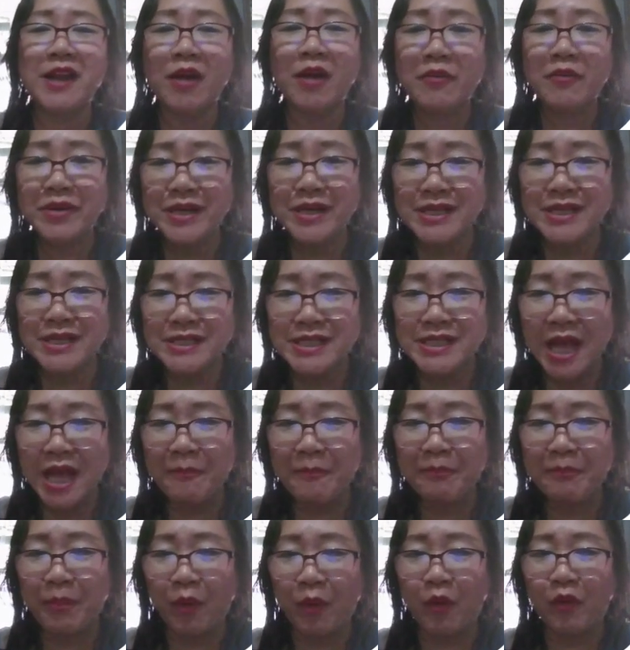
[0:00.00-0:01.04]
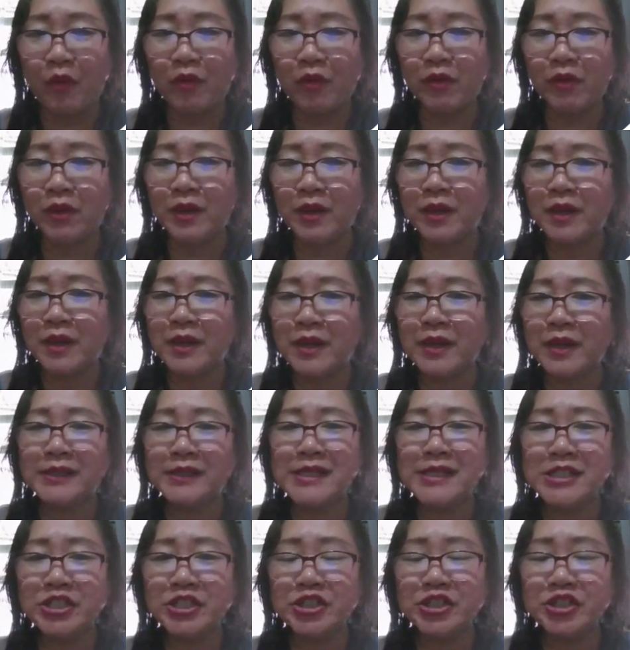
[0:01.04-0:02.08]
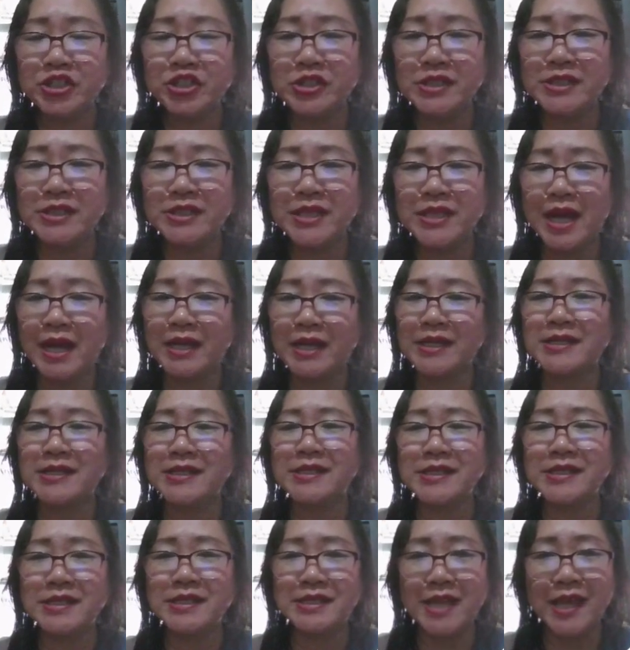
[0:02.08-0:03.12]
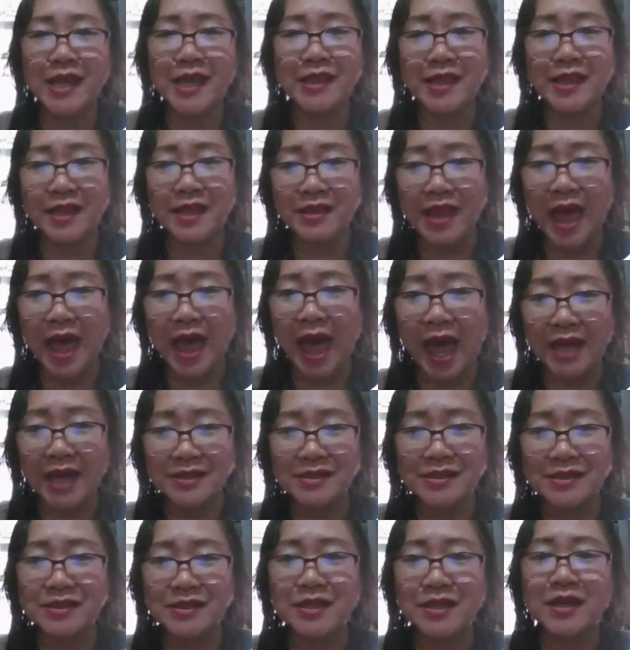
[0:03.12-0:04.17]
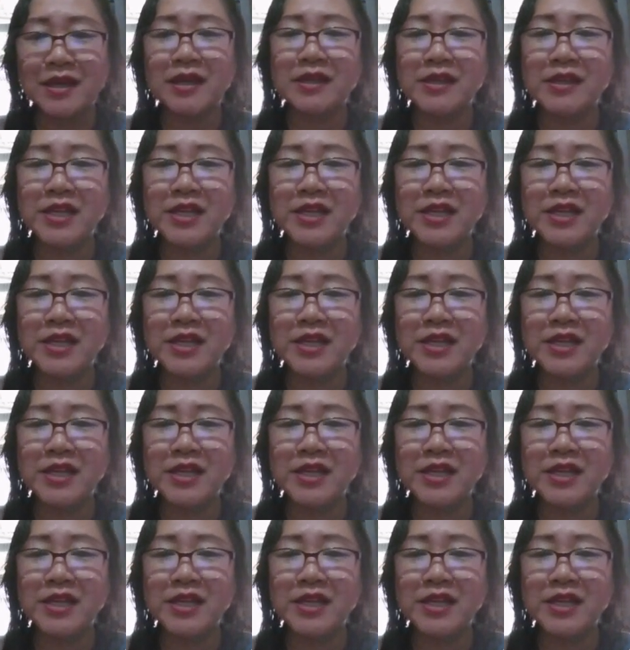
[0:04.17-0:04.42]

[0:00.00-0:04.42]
In our example, research design is stated as